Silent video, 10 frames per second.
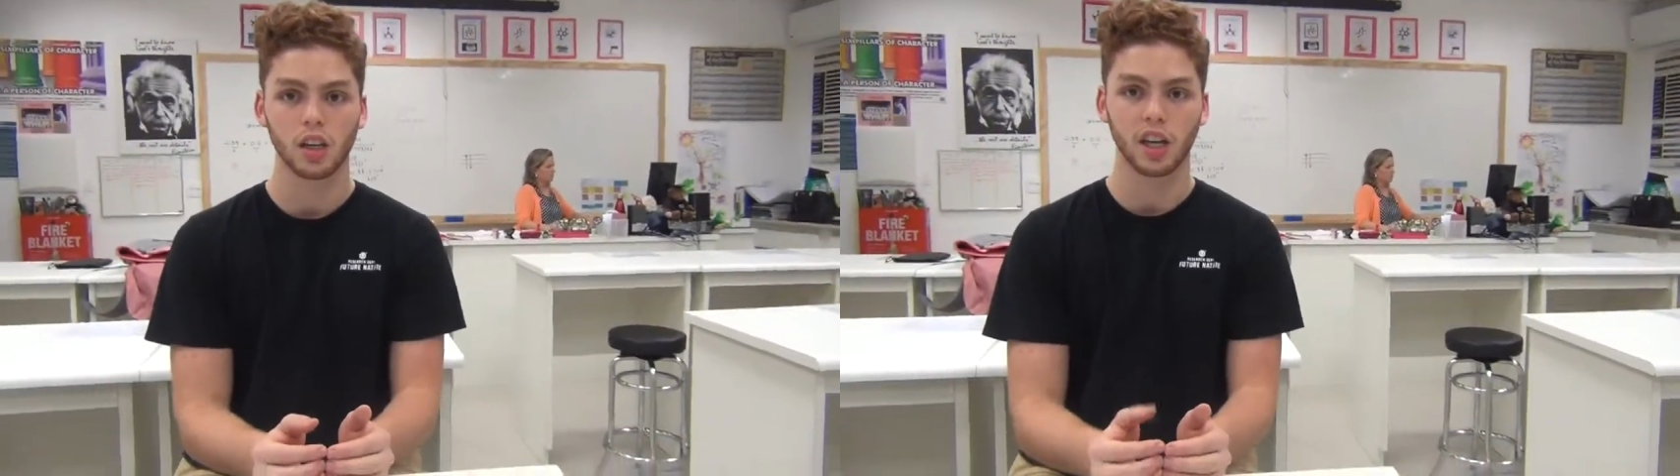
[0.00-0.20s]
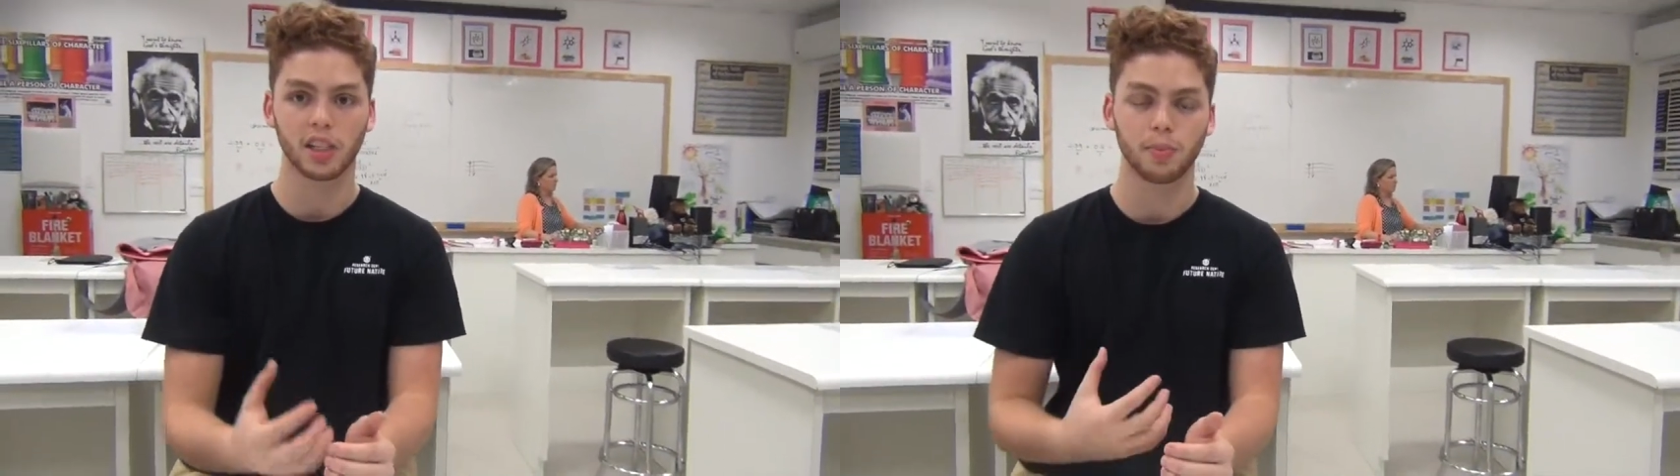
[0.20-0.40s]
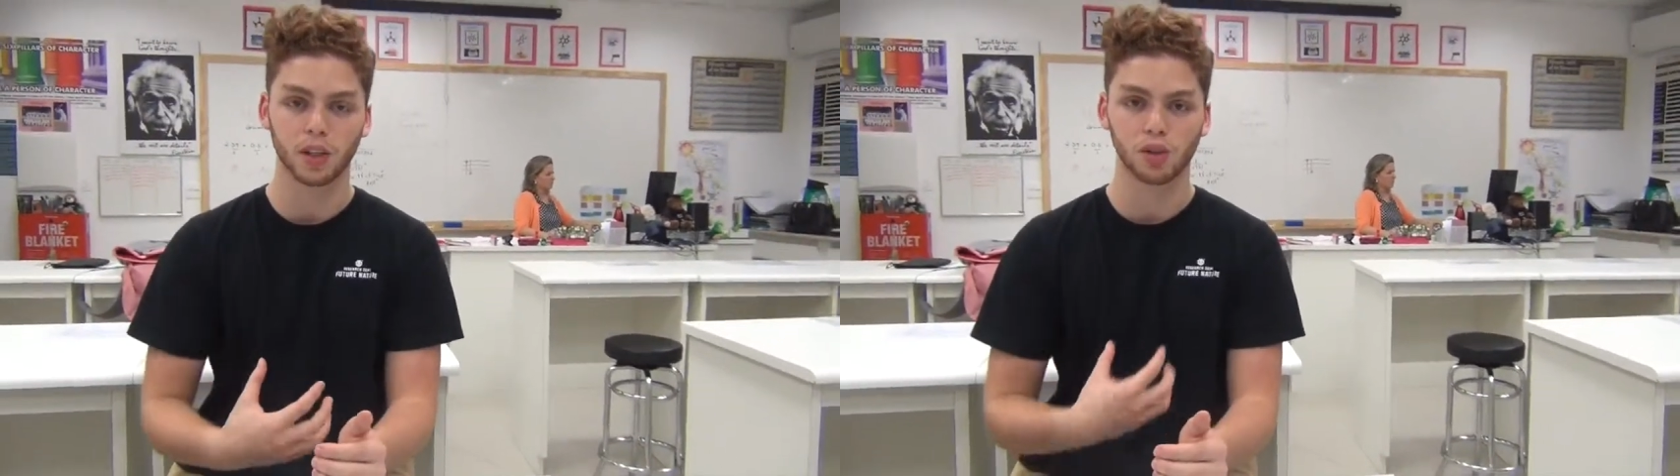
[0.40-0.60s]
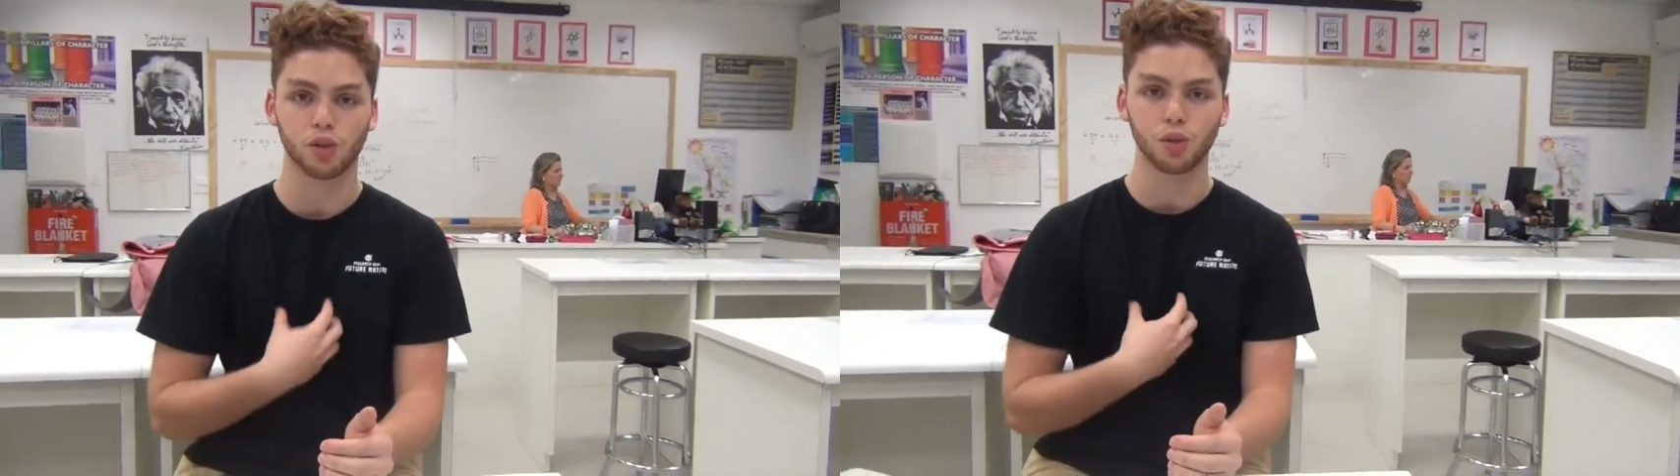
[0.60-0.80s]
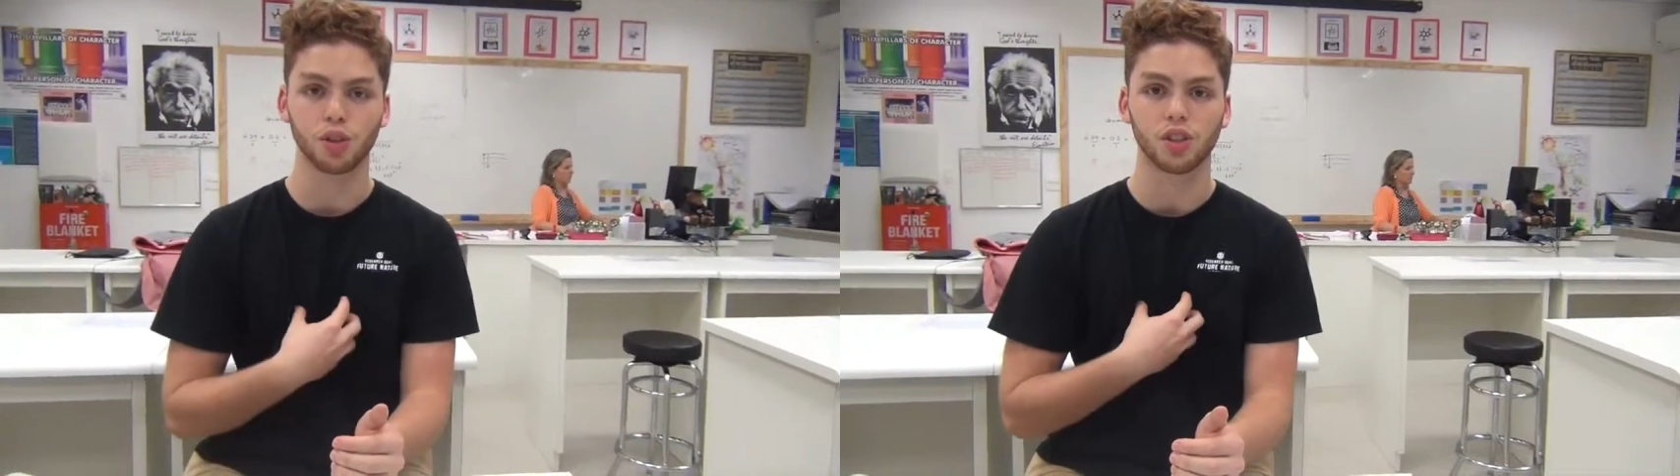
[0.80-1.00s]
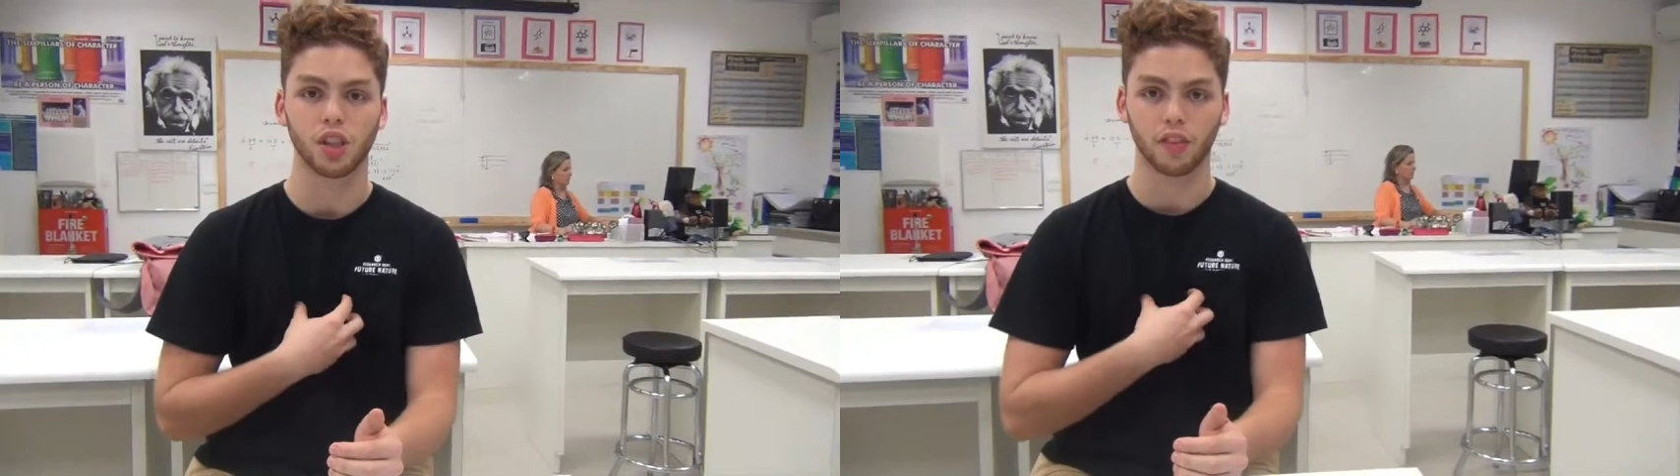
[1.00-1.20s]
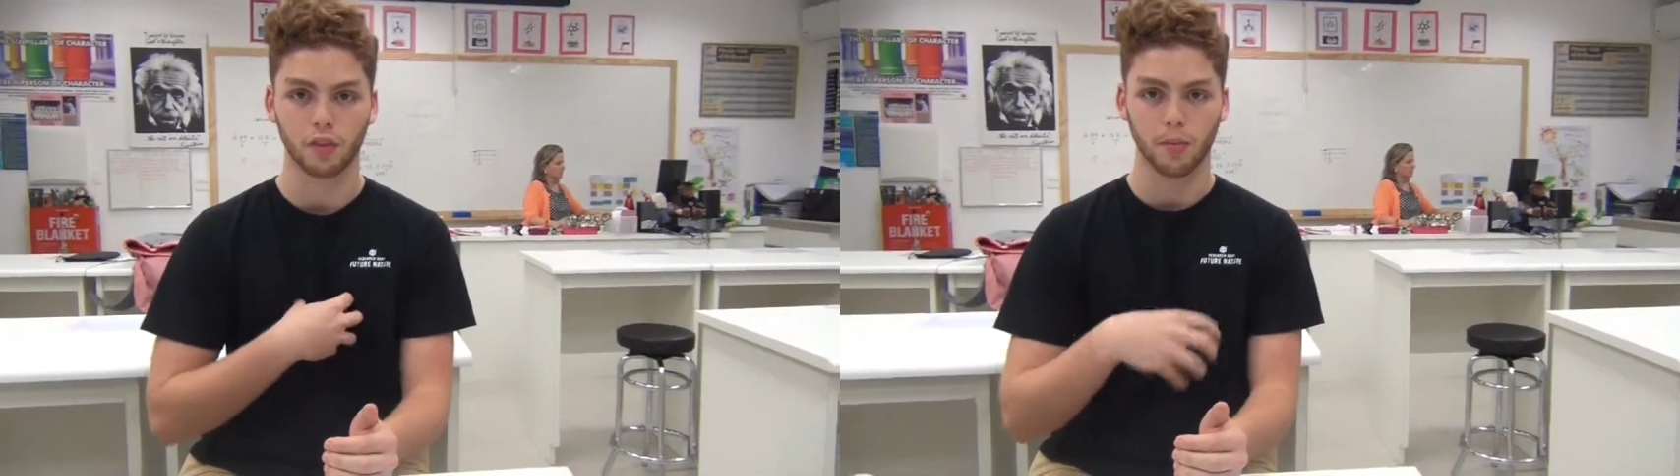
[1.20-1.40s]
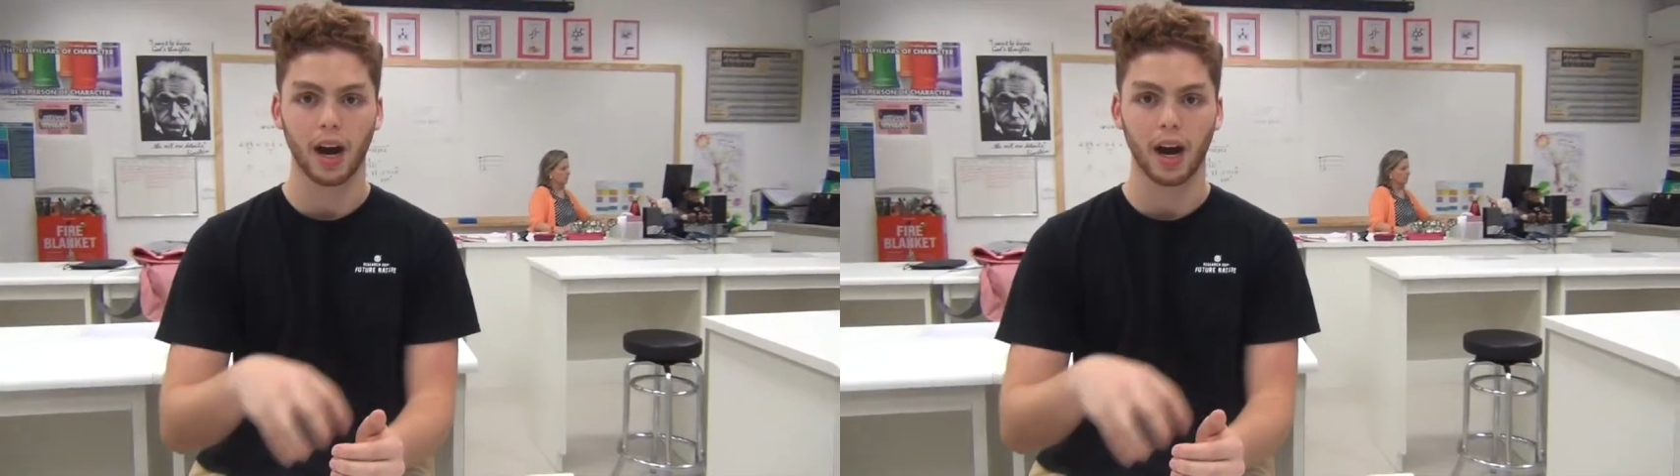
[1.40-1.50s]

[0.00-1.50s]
it's because you yourself are